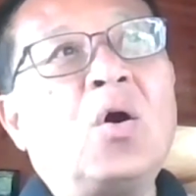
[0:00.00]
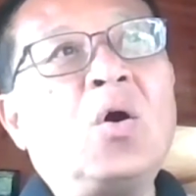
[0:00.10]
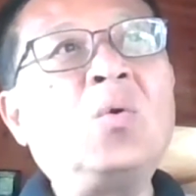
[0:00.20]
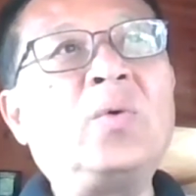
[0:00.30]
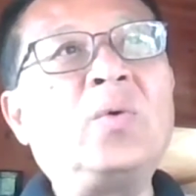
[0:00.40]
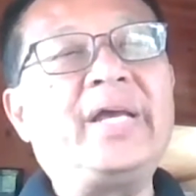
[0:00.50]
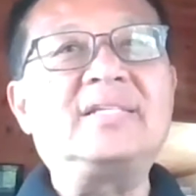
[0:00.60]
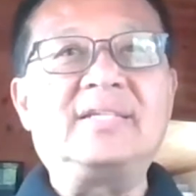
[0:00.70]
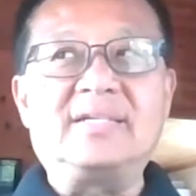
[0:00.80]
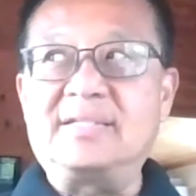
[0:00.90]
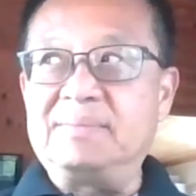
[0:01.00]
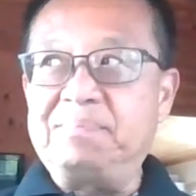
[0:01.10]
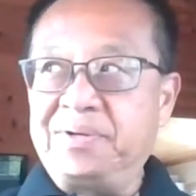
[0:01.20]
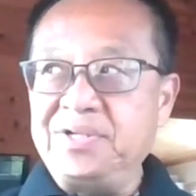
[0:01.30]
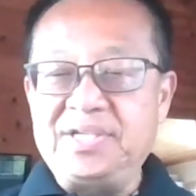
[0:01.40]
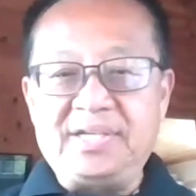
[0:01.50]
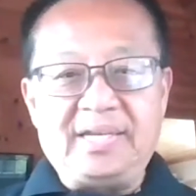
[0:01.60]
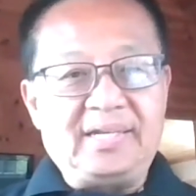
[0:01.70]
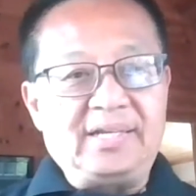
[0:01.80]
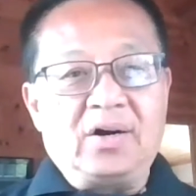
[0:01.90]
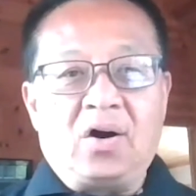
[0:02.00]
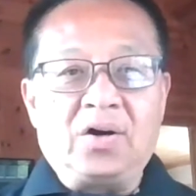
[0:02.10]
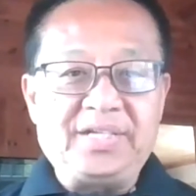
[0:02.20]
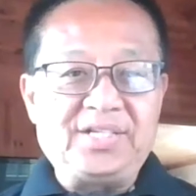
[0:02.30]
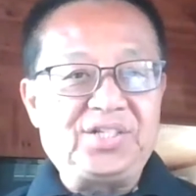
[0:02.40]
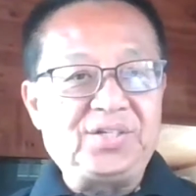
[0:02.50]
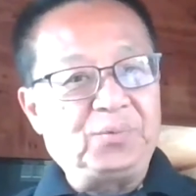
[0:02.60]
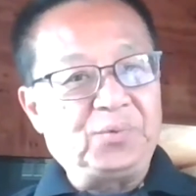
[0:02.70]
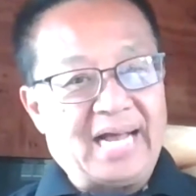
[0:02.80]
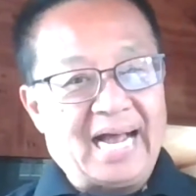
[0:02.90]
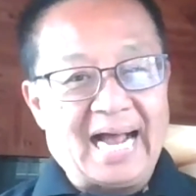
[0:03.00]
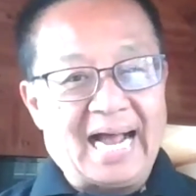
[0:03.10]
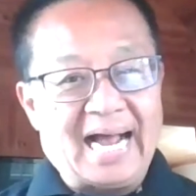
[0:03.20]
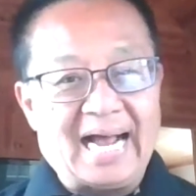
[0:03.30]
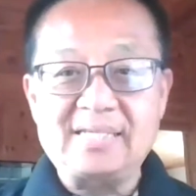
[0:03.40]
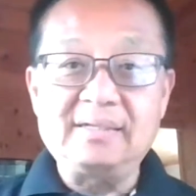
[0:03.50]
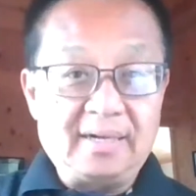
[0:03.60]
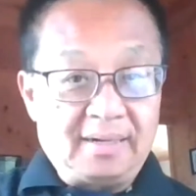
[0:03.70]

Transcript: always there's a person in the audience that would ask,